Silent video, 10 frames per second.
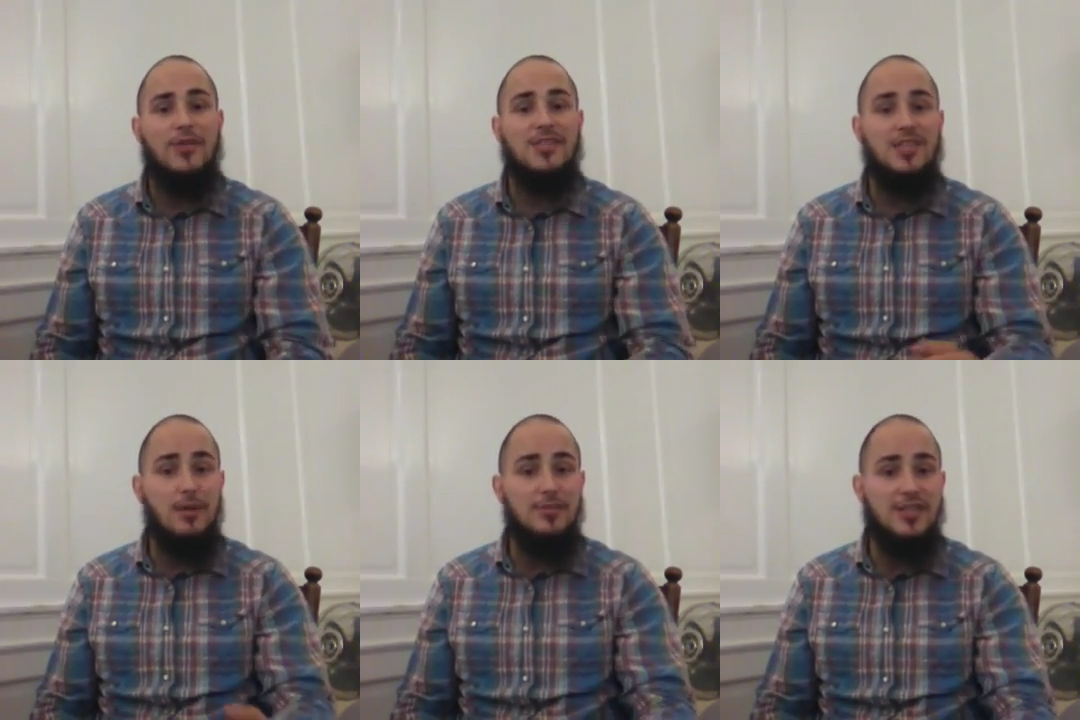the
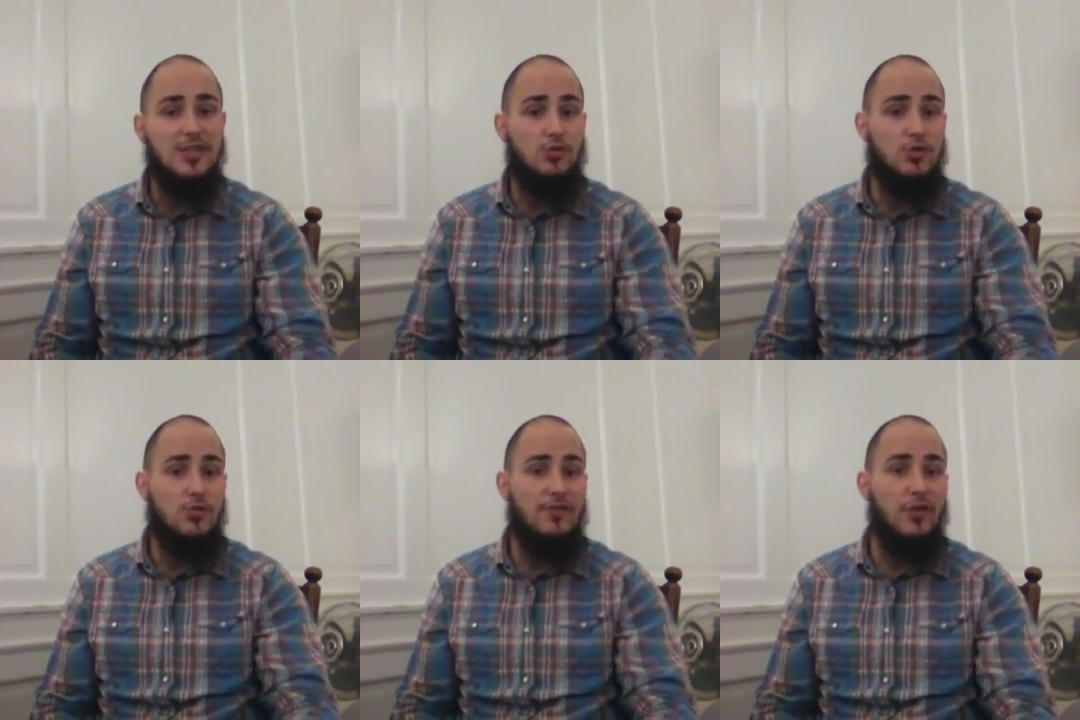substance
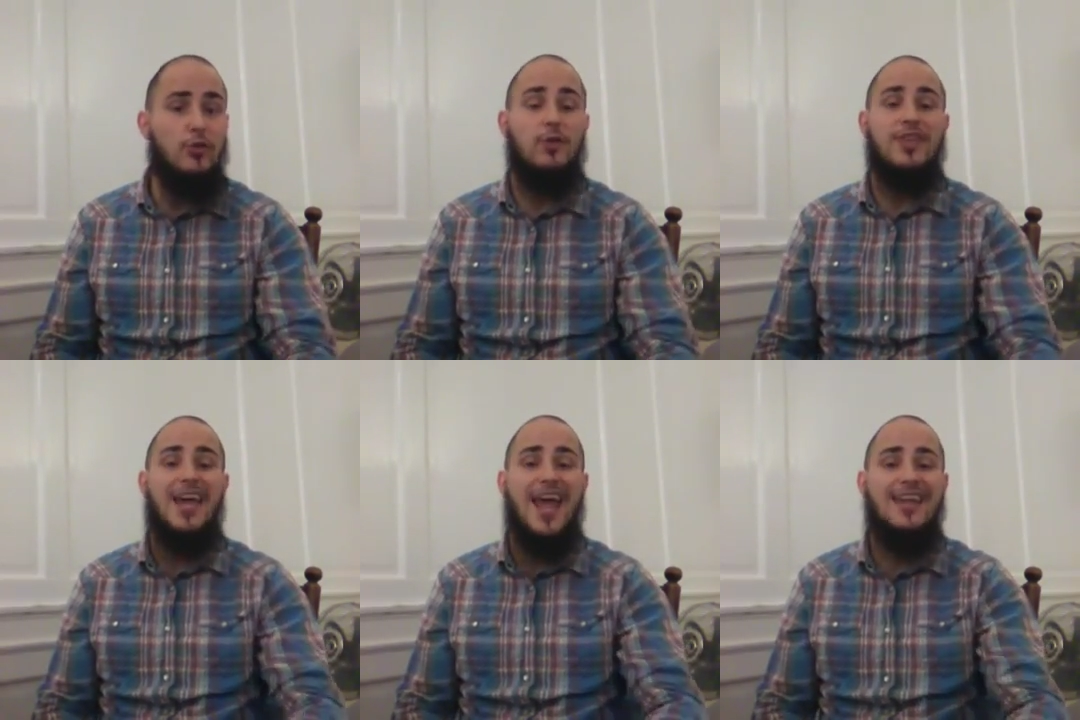was revealed or
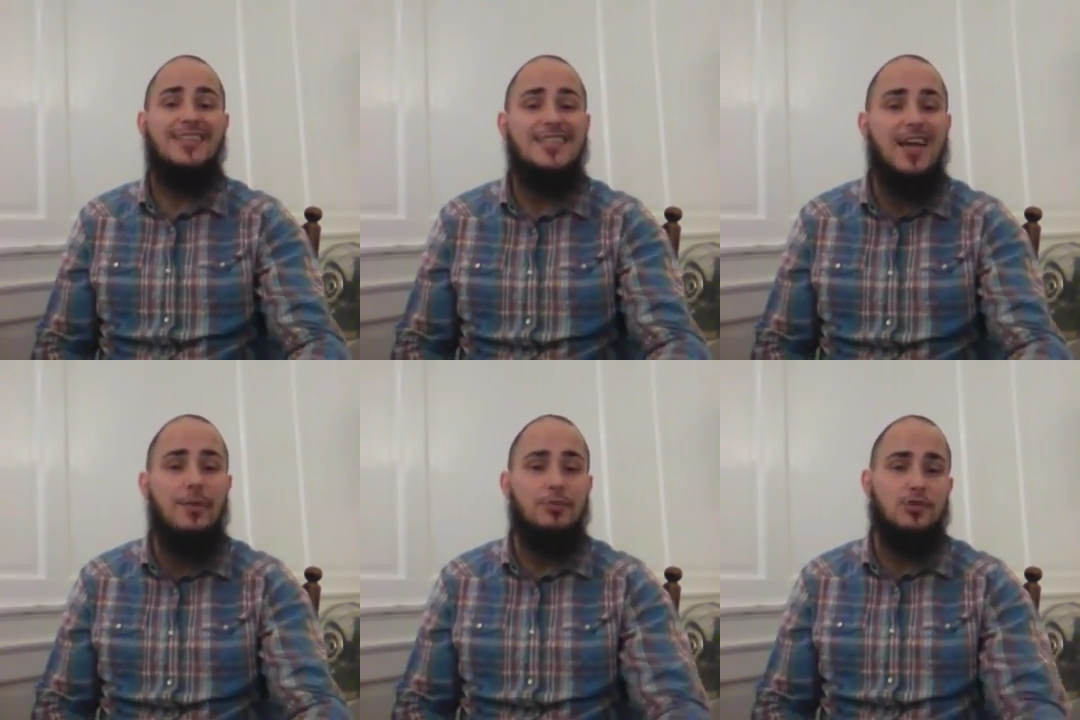the
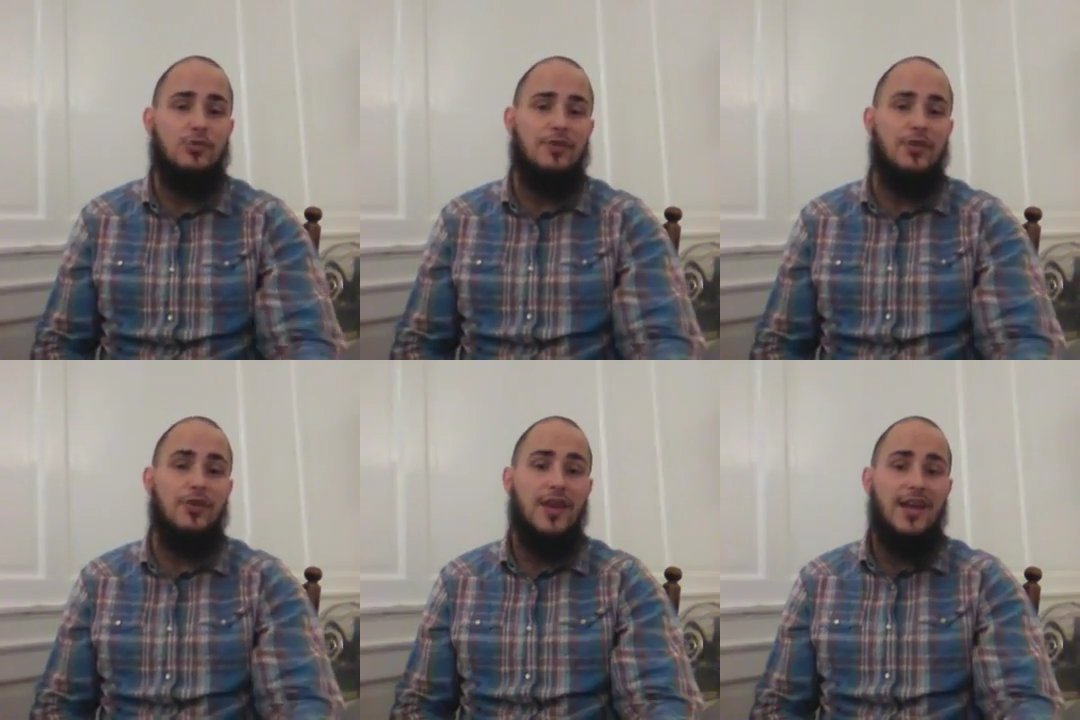antitype was revealed